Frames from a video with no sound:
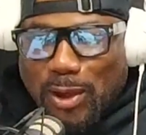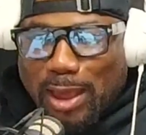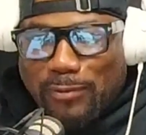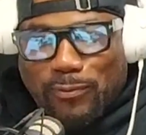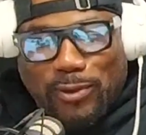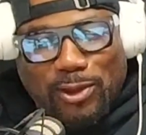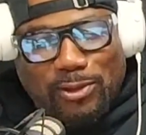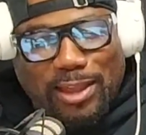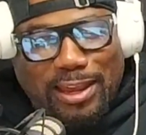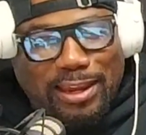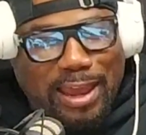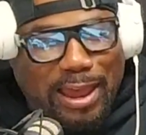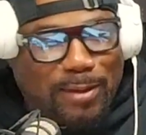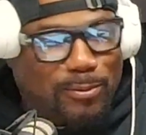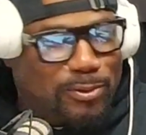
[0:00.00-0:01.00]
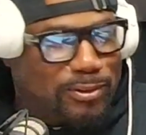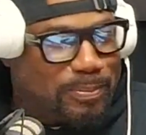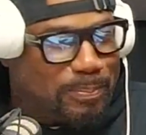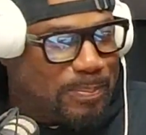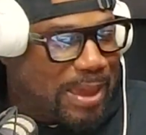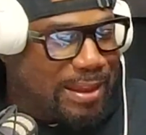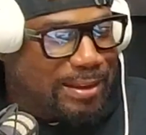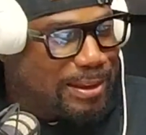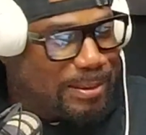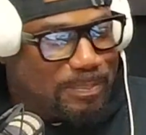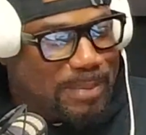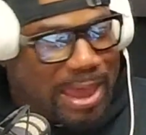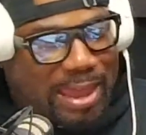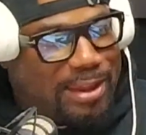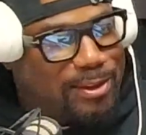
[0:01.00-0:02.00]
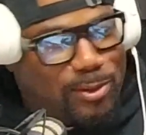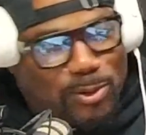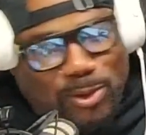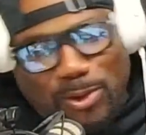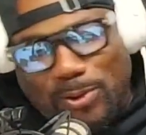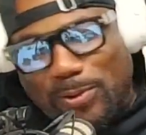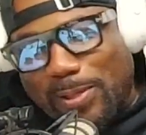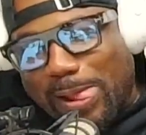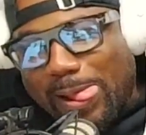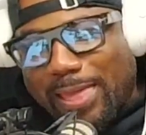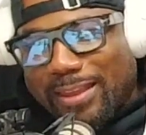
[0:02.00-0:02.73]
I felt like I was better than Mac, you know.